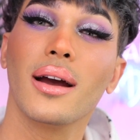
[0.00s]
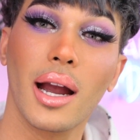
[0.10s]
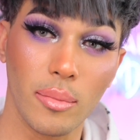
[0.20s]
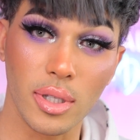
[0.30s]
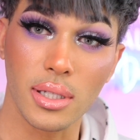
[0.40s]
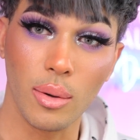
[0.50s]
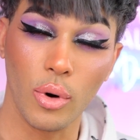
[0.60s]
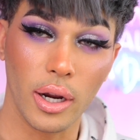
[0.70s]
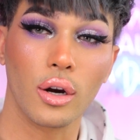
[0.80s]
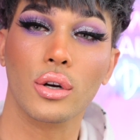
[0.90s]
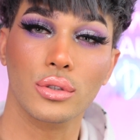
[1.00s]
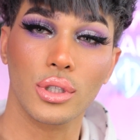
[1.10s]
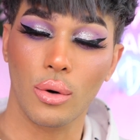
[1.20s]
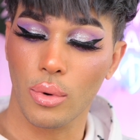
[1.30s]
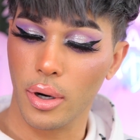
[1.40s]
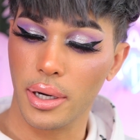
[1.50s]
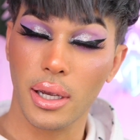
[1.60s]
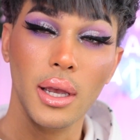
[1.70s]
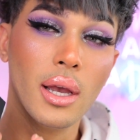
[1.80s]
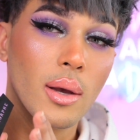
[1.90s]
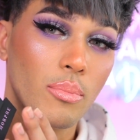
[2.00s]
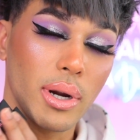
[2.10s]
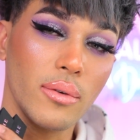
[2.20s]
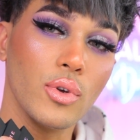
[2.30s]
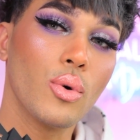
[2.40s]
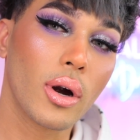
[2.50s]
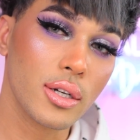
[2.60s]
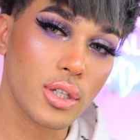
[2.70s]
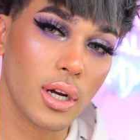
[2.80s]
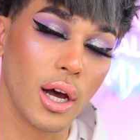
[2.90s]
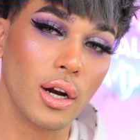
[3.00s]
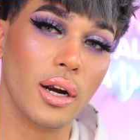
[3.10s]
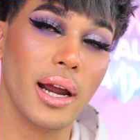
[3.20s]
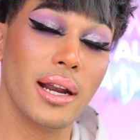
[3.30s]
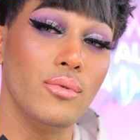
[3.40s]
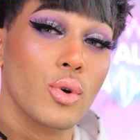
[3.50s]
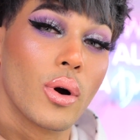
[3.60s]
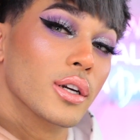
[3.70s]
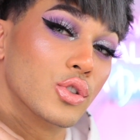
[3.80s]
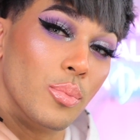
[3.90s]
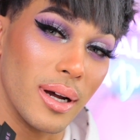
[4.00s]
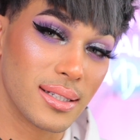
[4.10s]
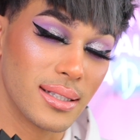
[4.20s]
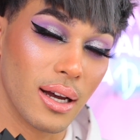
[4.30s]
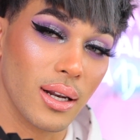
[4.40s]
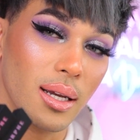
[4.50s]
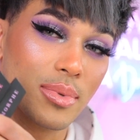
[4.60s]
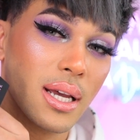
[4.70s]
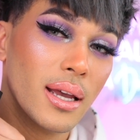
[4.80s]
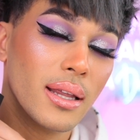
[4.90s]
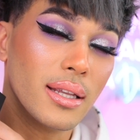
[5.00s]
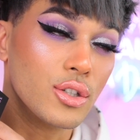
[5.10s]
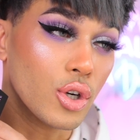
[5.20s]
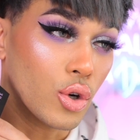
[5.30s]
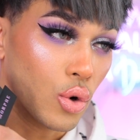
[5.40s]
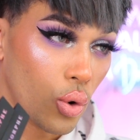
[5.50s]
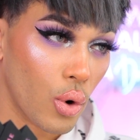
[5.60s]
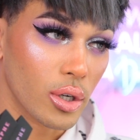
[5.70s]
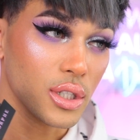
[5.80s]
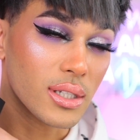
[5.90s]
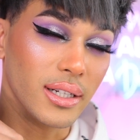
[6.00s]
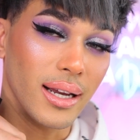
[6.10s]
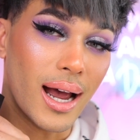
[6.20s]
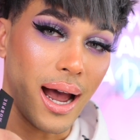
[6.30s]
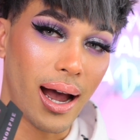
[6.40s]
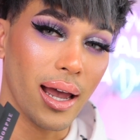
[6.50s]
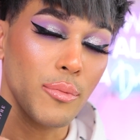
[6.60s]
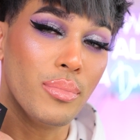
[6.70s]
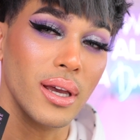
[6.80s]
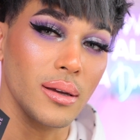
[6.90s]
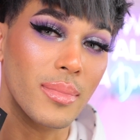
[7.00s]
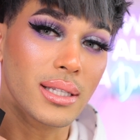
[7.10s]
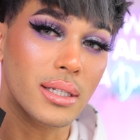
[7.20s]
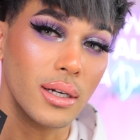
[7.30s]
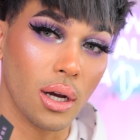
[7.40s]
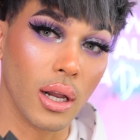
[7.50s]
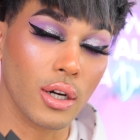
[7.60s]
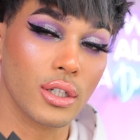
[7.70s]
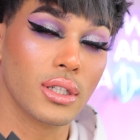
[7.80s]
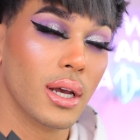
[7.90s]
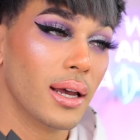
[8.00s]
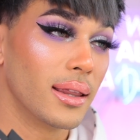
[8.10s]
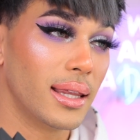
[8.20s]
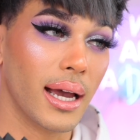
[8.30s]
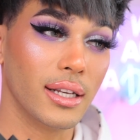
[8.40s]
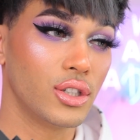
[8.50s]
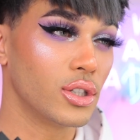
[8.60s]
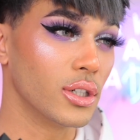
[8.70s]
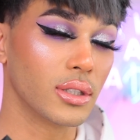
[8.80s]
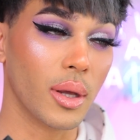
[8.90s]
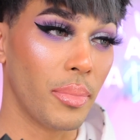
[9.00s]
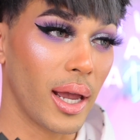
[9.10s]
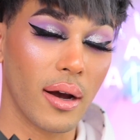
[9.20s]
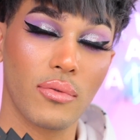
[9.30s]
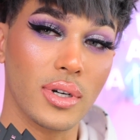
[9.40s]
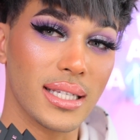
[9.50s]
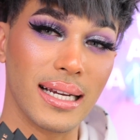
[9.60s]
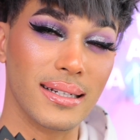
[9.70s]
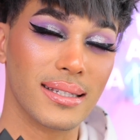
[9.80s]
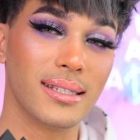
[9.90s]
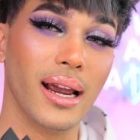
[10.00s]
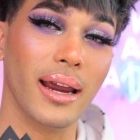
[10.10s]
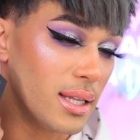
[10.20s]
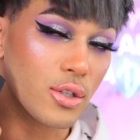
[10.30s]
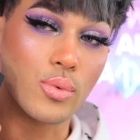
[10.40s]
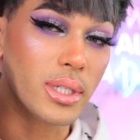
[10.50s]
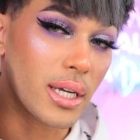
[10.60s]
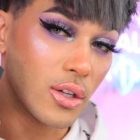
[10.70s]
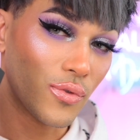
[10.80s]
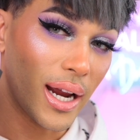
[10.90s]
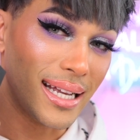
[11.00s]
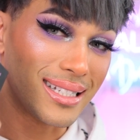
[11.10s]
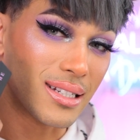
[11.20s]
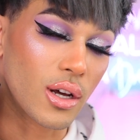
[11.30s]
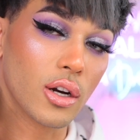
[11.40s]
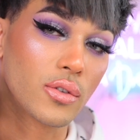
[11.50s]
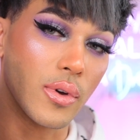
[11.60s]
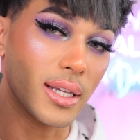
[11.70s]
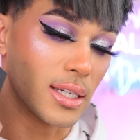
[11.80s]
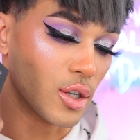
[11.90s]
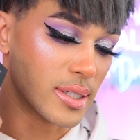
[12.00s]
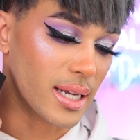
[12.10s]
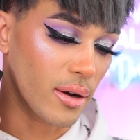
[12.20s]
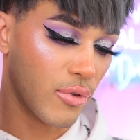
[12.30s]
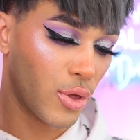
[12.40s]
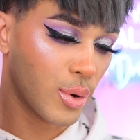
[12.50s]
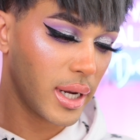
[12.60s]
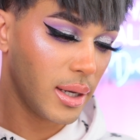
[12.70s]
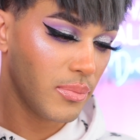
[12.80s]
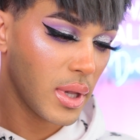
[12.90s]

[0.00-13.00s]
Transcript: I'm the same way, girl, don't worry. But if you are into color and if you are into pastel lips, these are gorgeously high pigmented colors that just the payoff was insane. This retails for $18 for this little set of 3.